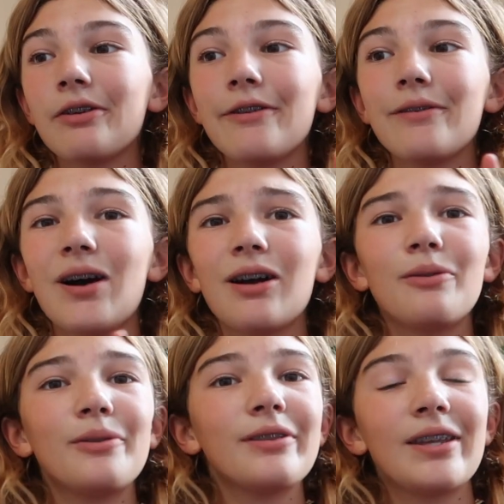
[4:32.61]
you a
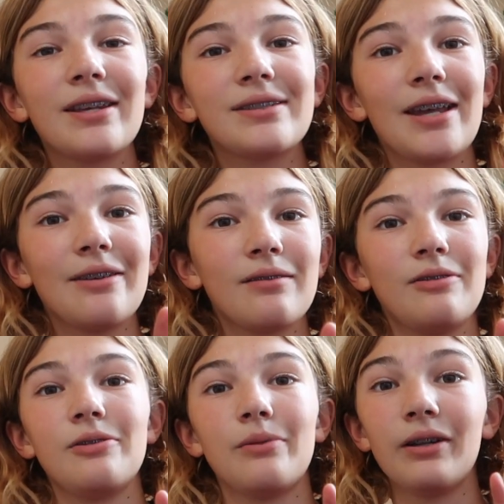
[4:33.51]
cool things that you can
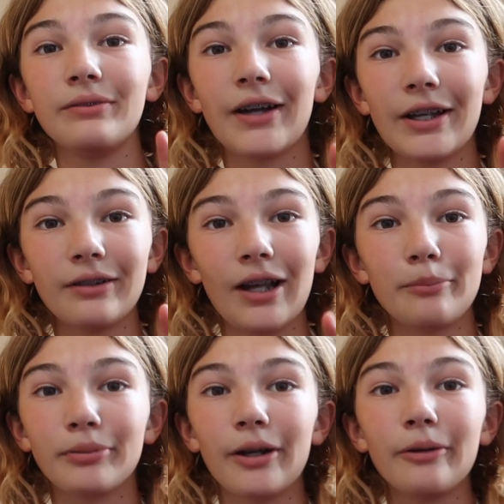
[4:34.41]
do on Final Cut Pro.